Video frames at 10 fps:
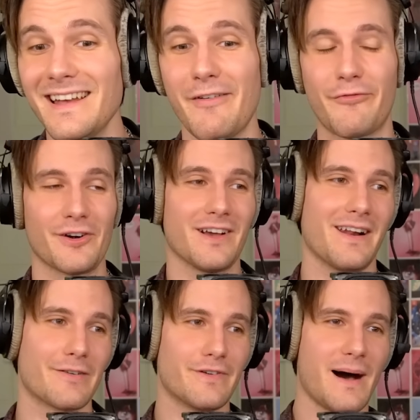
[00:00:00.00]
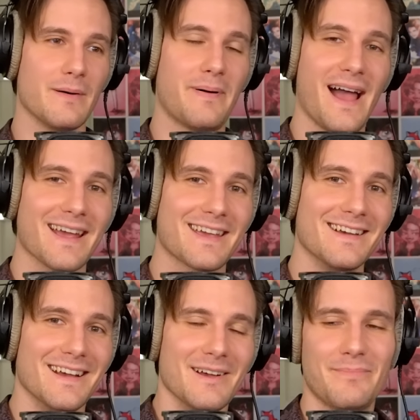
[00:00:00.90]
if we're gonna rob a bank,
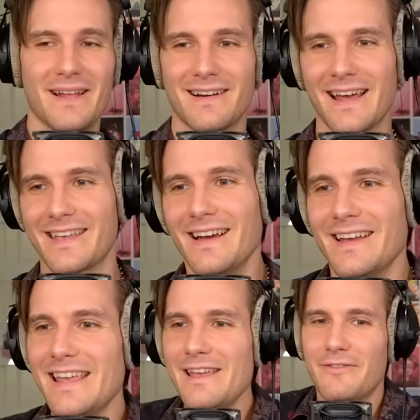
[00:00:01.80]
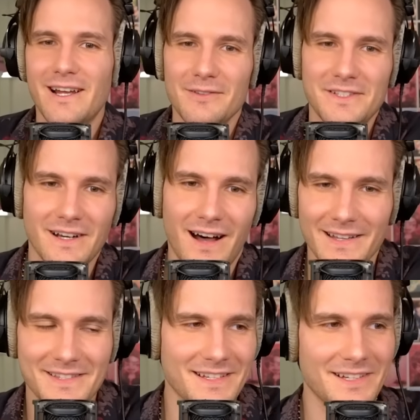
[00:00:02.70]
better like even out the
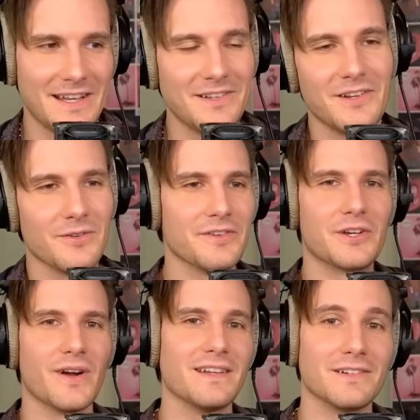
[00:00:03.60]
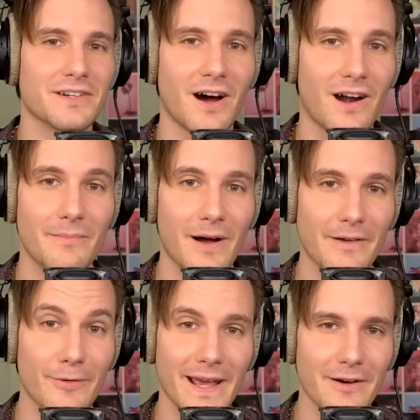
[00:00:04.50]
odds in, in you know the greater karma
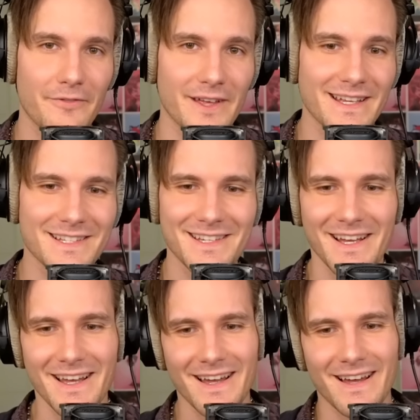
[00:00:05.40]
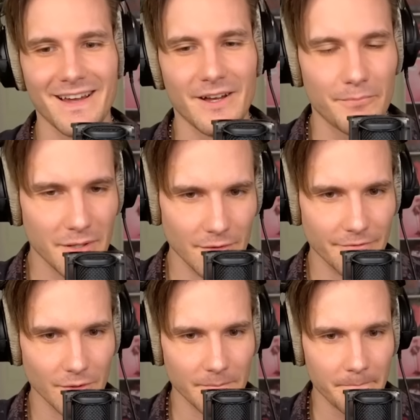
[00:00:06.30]
way of things.
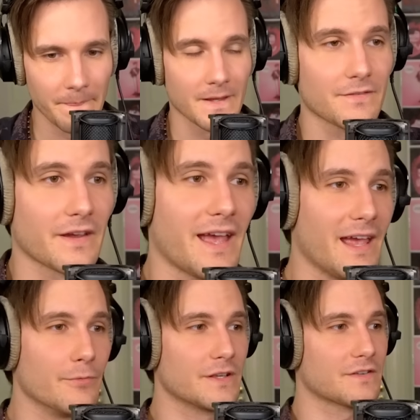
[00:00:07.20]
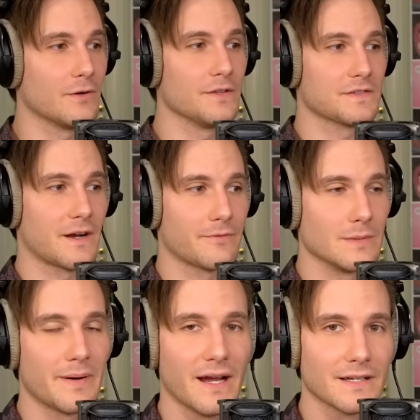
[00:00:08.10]
Beautiful. It's like, hey, we stole the stuff from
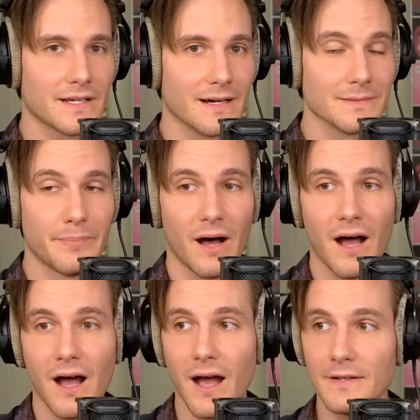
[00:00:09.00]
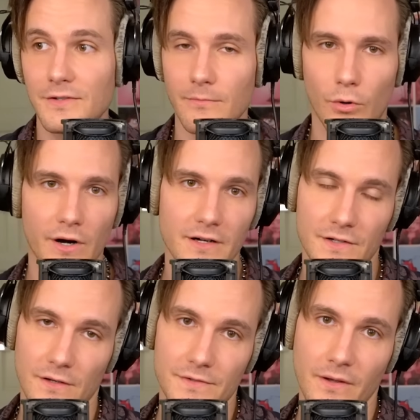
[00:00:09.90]
your bank account, but your mortgage
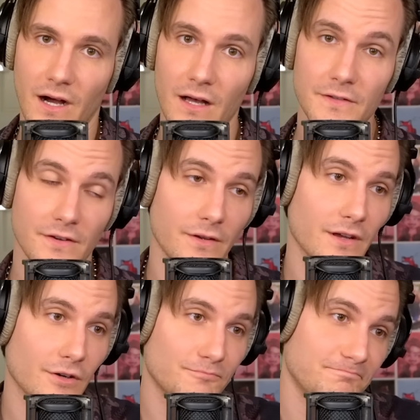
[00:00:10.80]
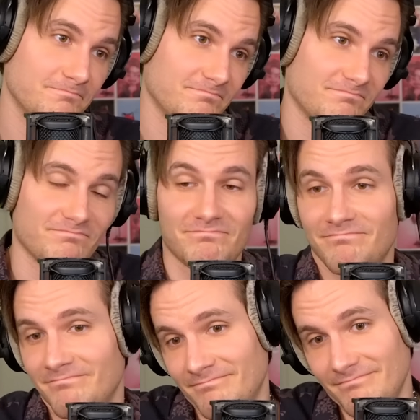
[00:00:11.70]
is also gone, so you know.
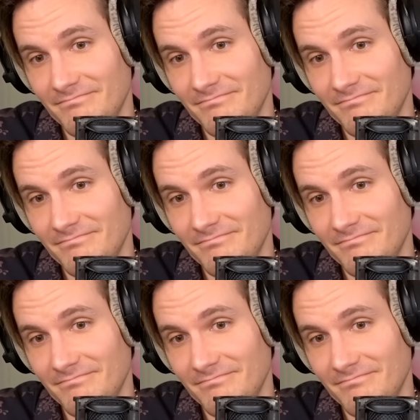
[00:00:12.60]
Hmm?